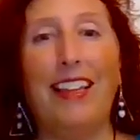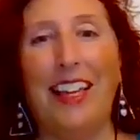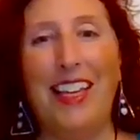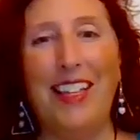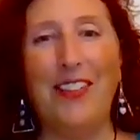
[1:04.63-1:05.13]

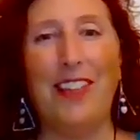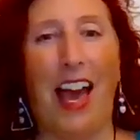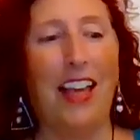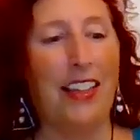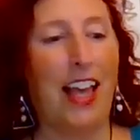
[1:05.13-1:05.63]

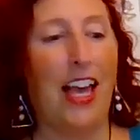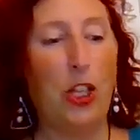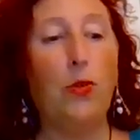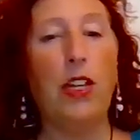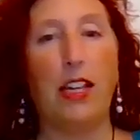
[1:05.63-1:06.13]
that
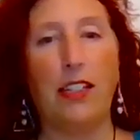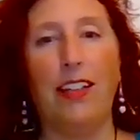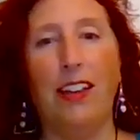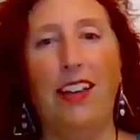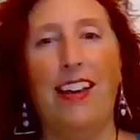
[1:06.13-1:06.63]
you
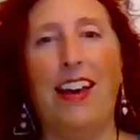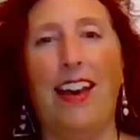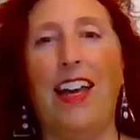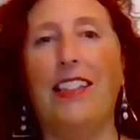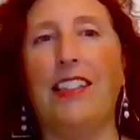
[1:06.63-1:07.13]
need,
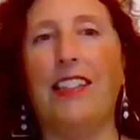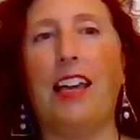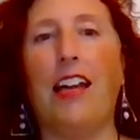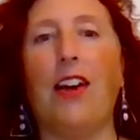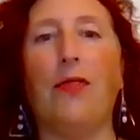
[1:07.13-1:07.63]

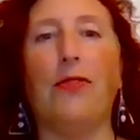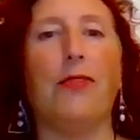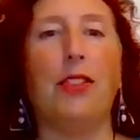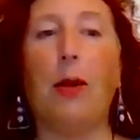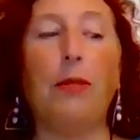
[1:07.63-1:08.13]
instead of
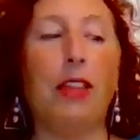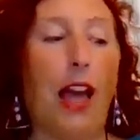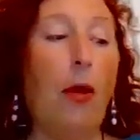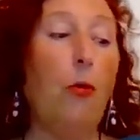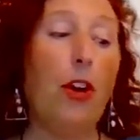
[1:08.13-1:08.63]
something
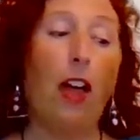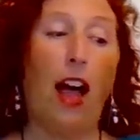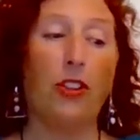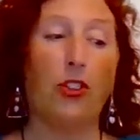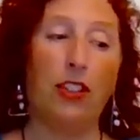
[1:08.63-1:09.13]
that will
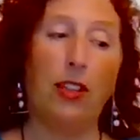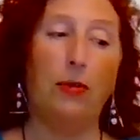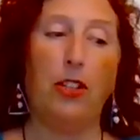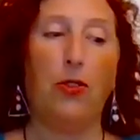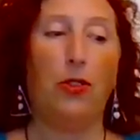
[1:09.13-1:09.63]
actually
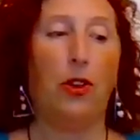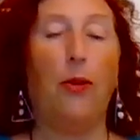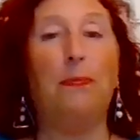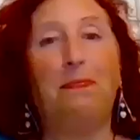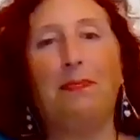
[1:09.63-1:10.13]
limit you.
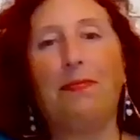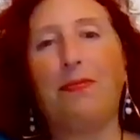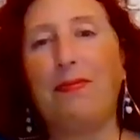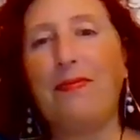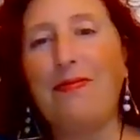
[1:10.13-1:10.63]
So
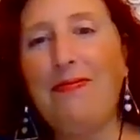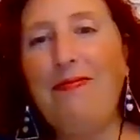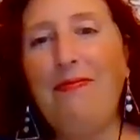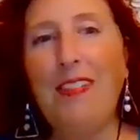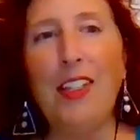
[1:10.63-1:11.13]

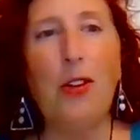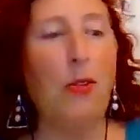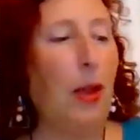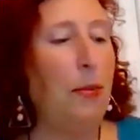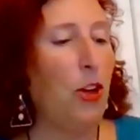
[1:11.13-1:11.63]

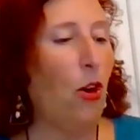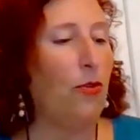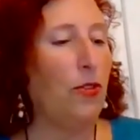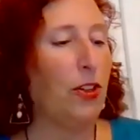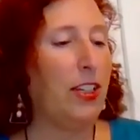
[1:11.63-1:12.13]
let me know
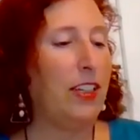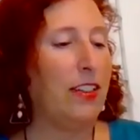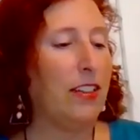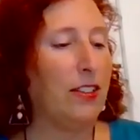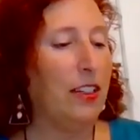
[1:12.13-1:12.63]
if you're
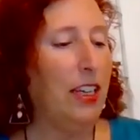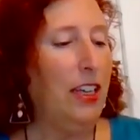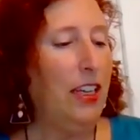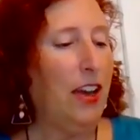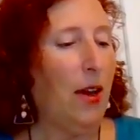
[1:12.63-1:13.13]
here.
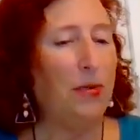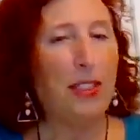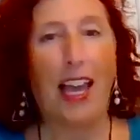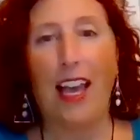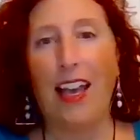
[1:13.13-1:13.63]

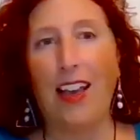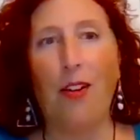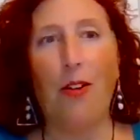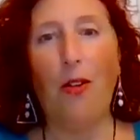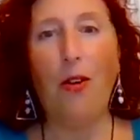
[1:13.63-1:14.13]
Say
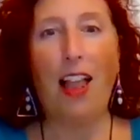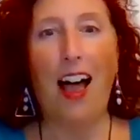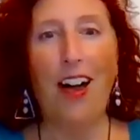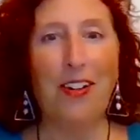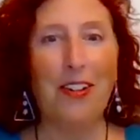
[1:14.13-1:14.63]

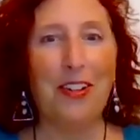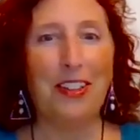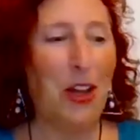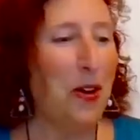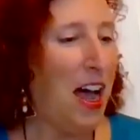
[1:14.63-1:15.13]
hola or
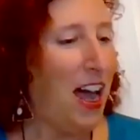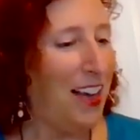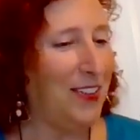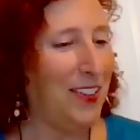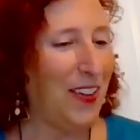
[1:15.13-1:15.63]

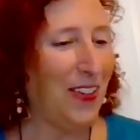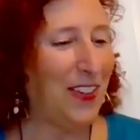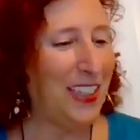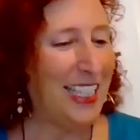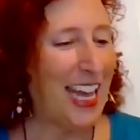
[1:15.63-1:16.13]
aloha, whatever you
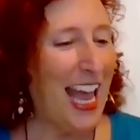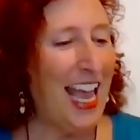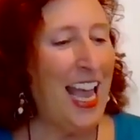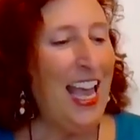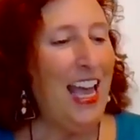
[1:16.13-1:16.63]
want to
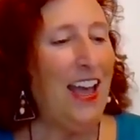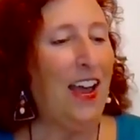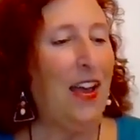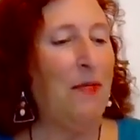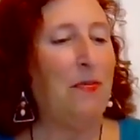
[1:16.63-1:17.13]
say.
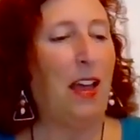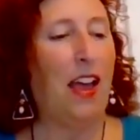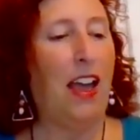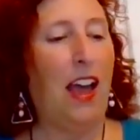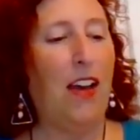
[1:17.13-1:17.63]

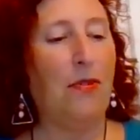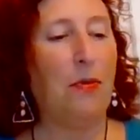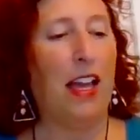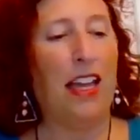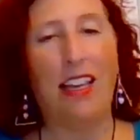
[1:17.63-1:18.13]
I have
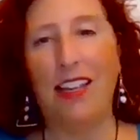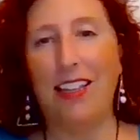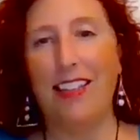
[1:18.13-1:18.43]
my